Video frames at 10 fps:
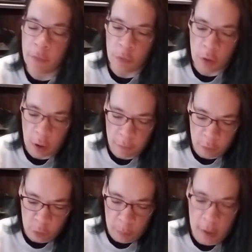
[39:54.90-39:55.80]

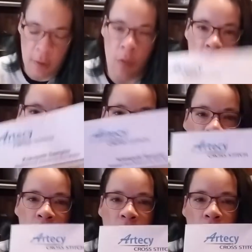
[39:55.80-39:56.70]
coverage piece, which is
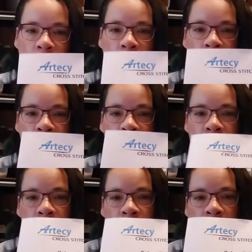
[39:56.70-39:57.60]
a
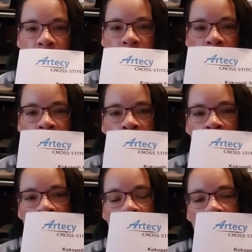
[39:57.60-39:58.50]
artisy piece.
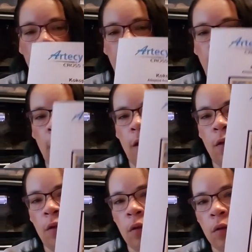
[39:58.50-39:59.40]
It is